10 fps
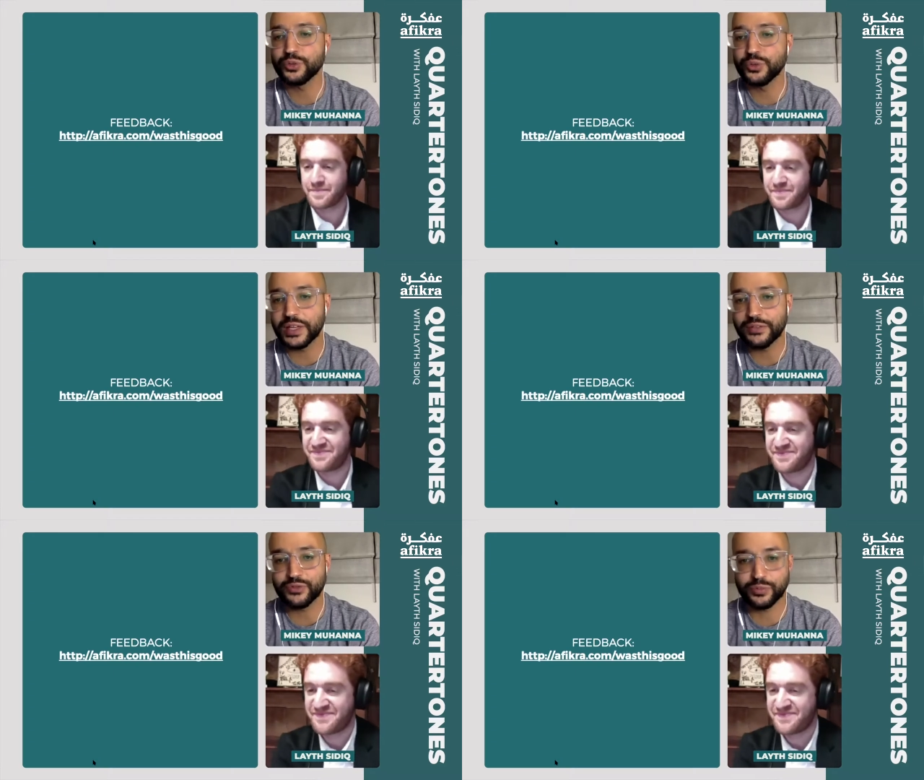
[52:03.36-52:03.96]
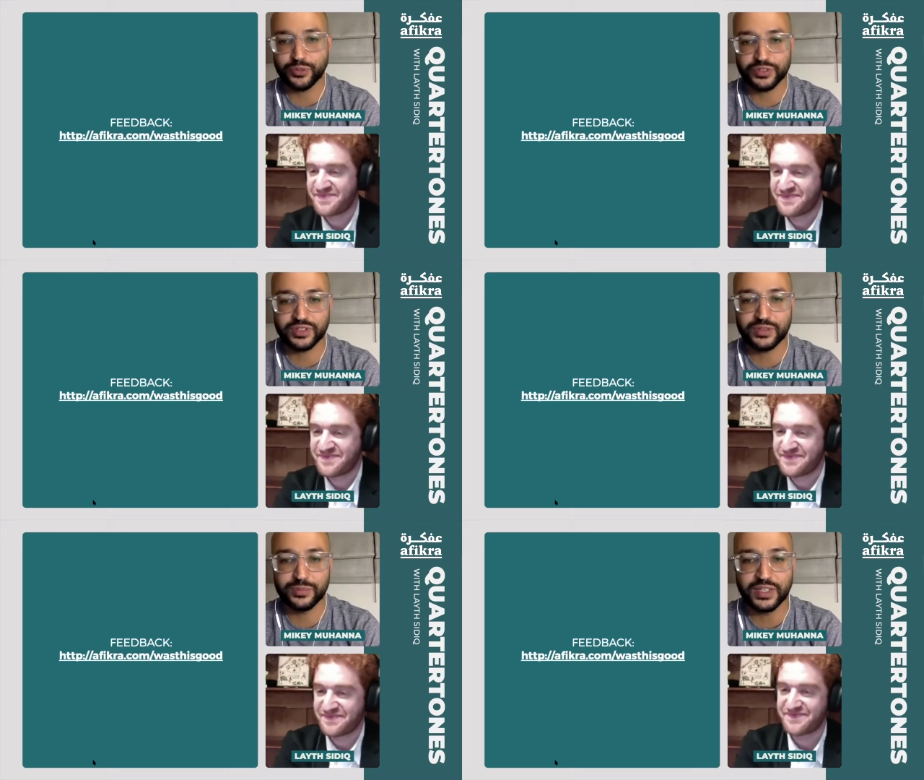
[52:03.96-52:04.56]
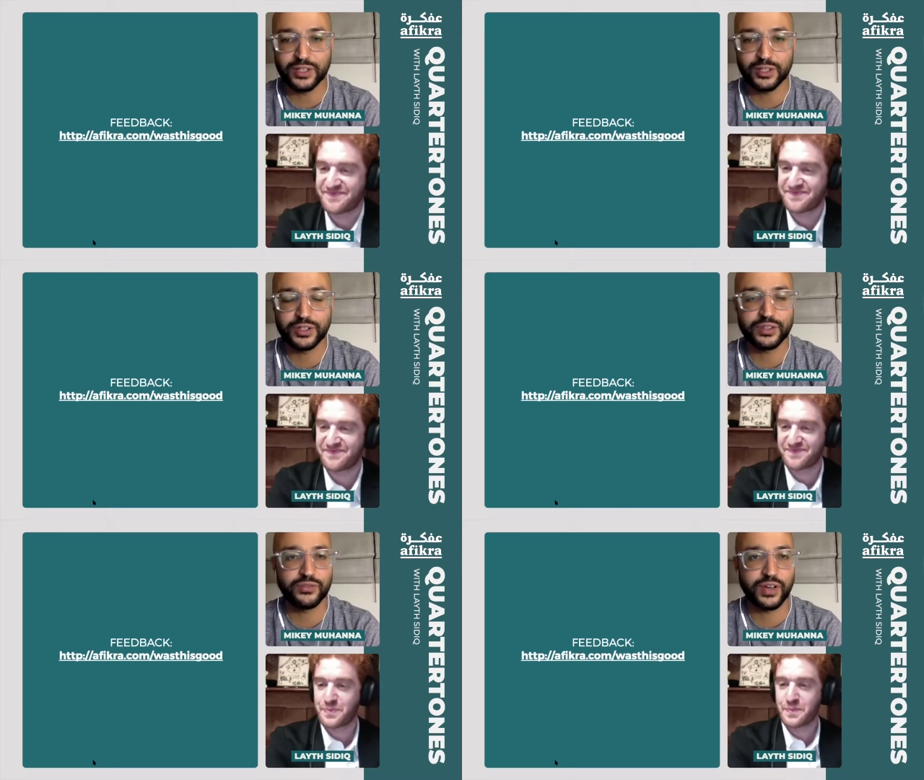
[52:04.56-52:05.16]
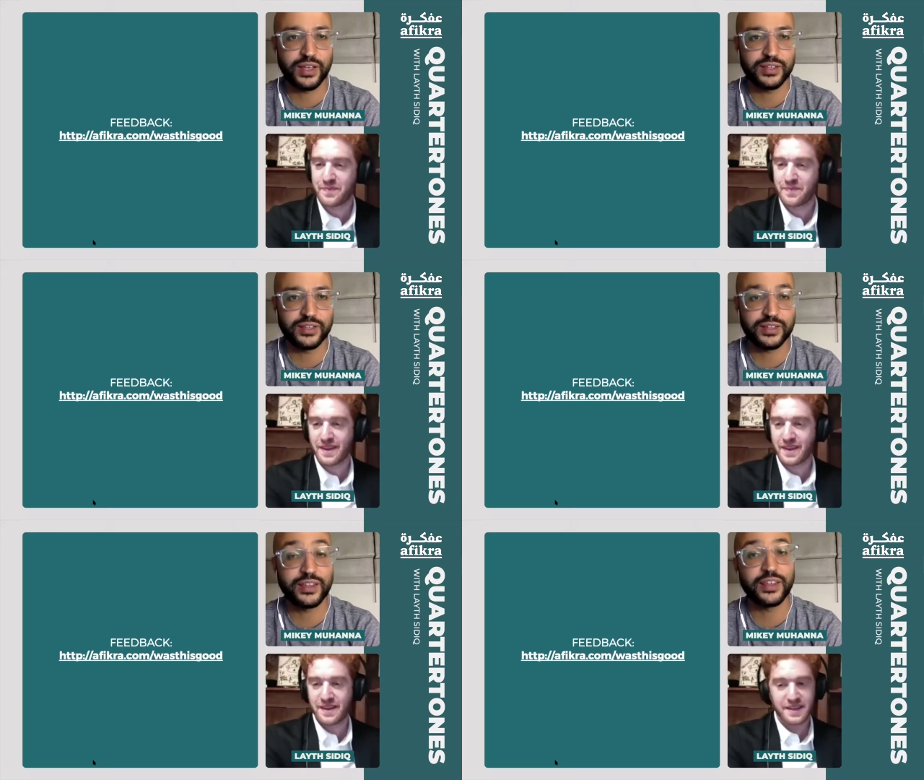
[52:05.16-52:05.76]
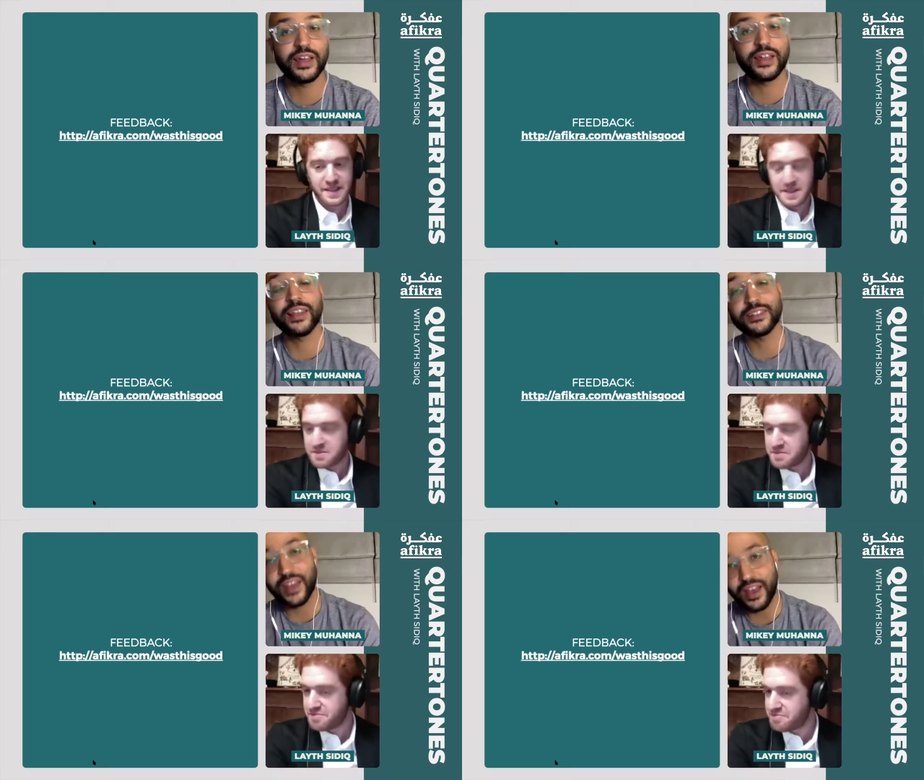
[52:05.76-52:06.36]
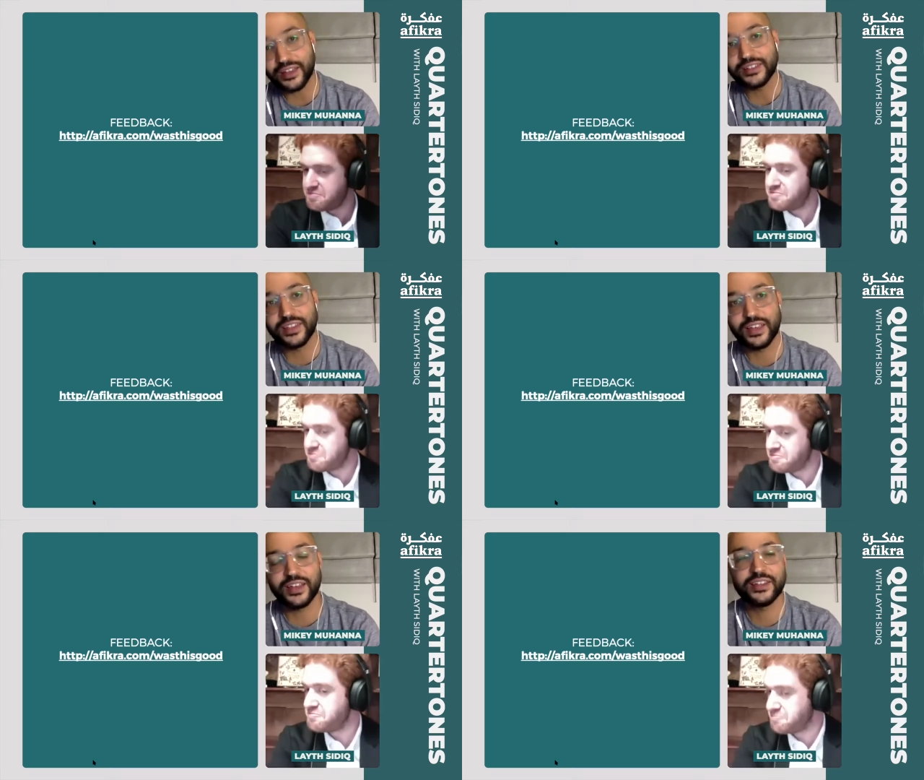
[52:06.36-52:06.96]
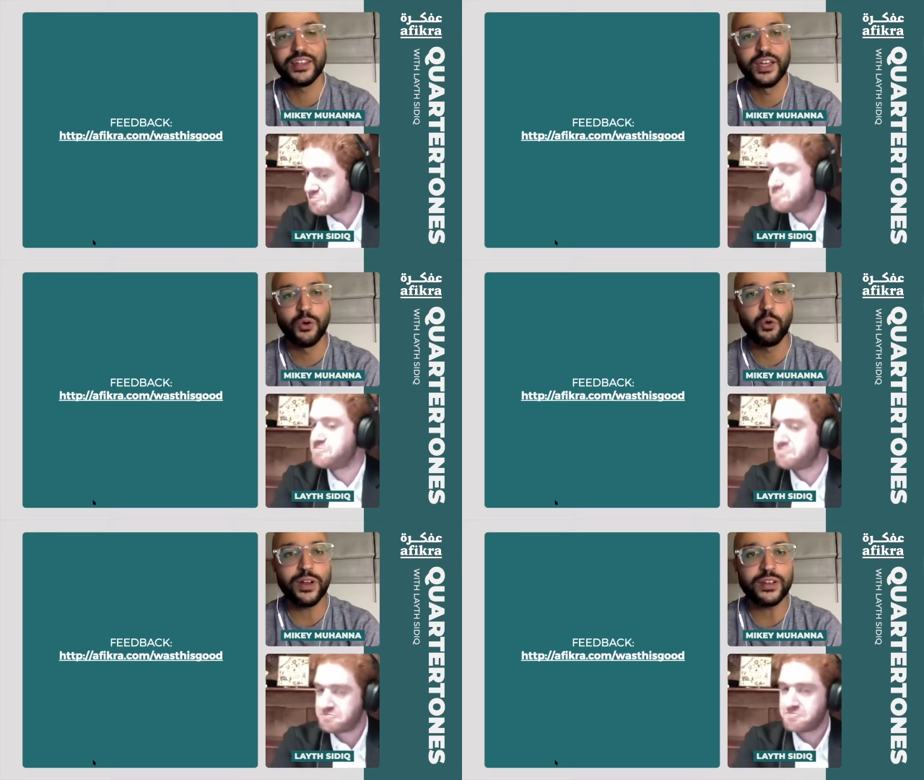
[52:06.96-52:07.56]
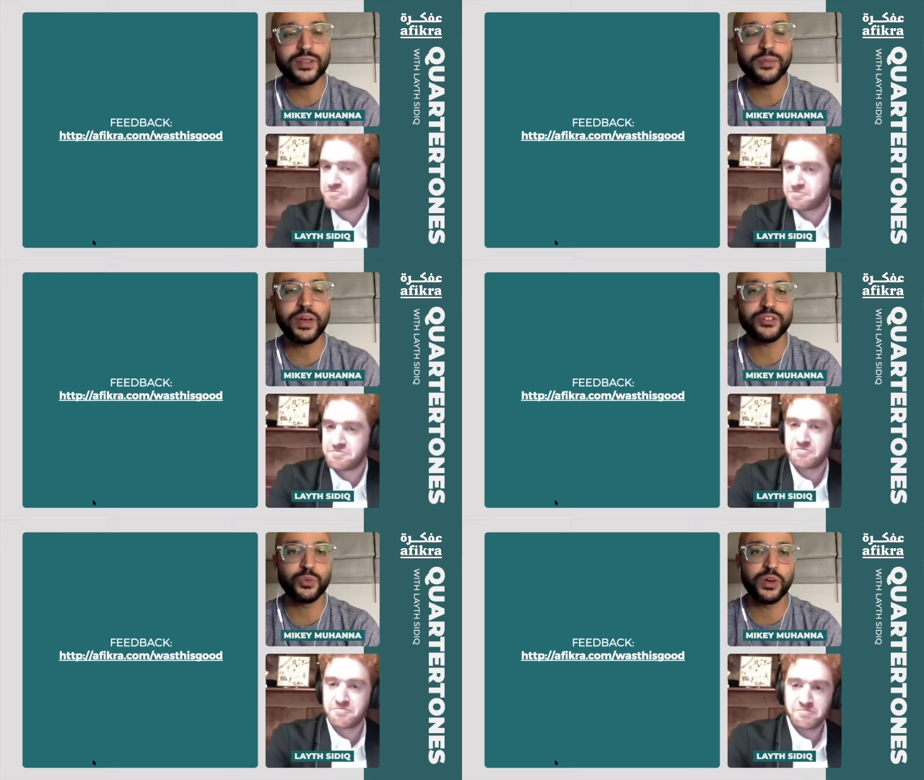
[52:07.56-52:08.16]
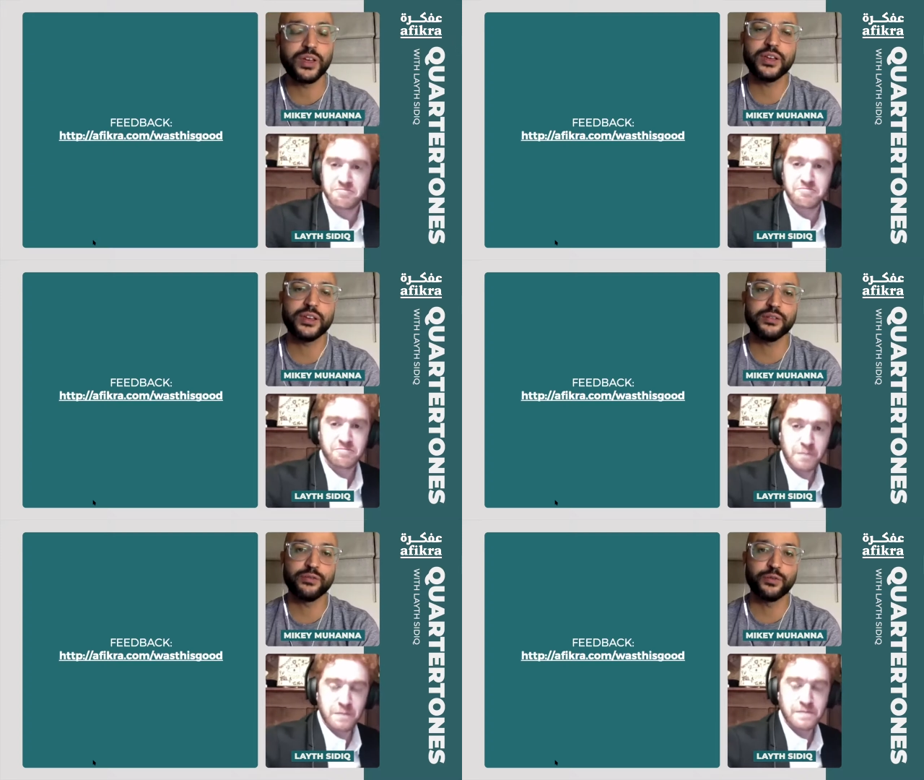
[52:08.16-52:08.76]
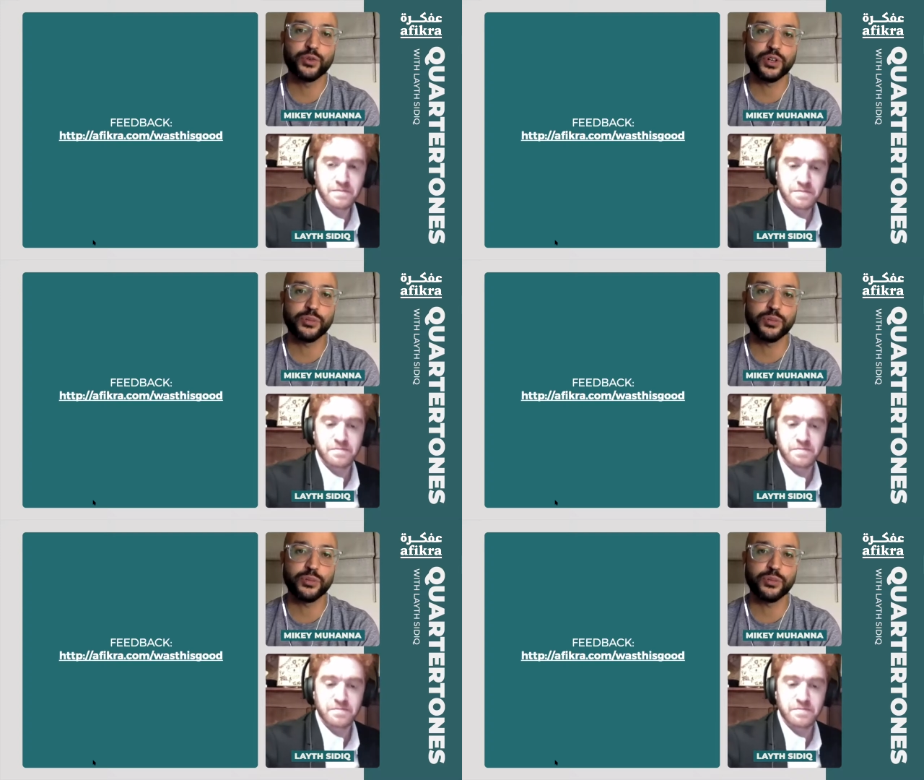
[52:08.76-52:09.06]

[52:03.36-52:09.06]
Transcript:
Speaker 1: too late for a person to begin learning the violin? And then I'd like to add to that, what is the best way for